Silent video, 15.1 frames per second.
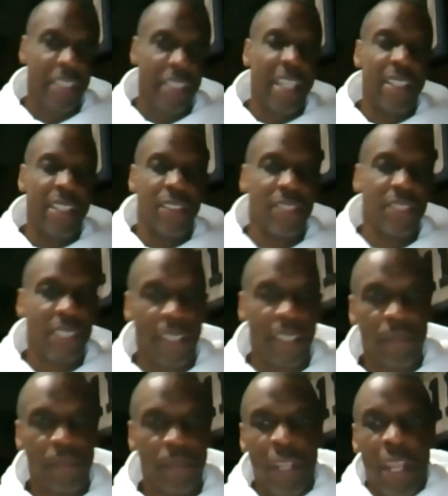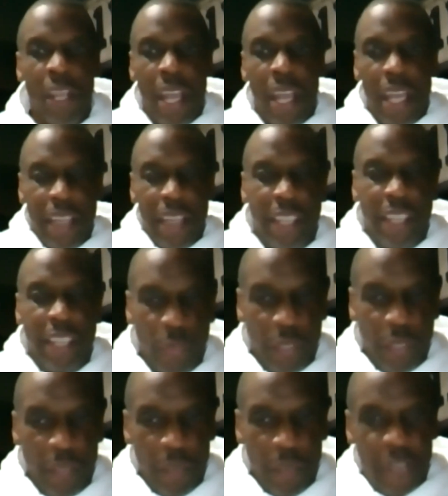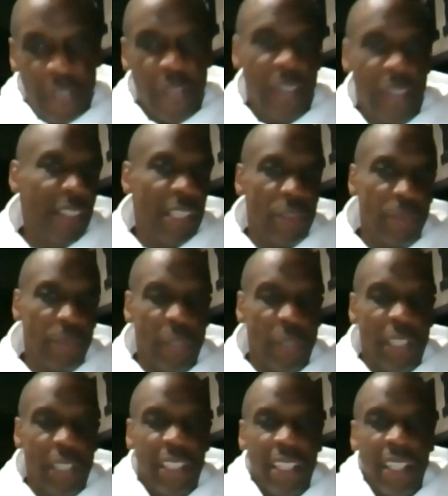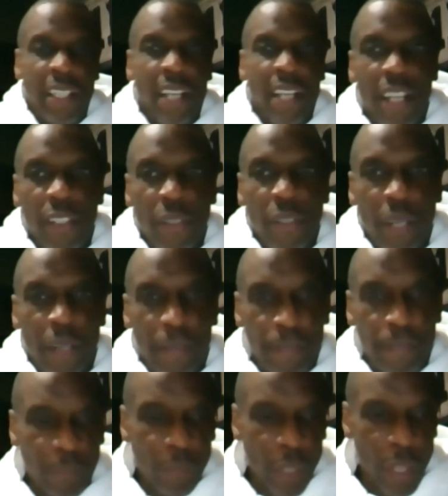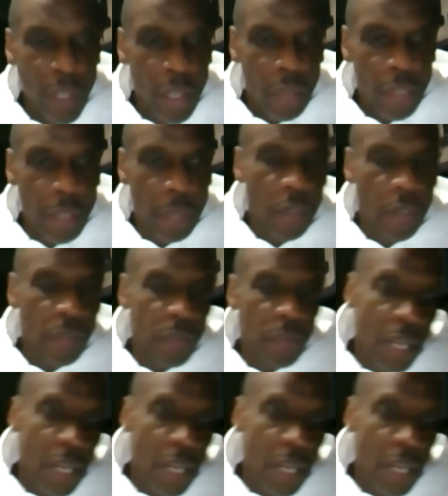these guys and see them. And I think with the Mets, I think it'd be a great thing. I know they brought,